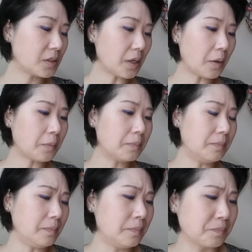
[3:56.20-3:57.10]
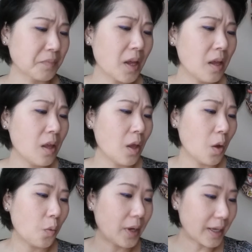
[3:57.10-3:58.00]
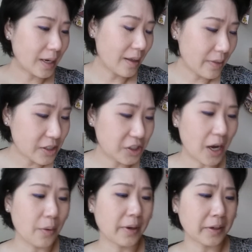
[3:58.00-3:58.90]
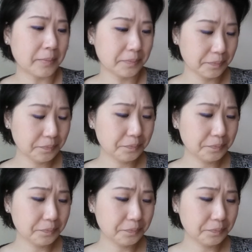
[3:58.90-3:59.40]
So when I get out of the shower,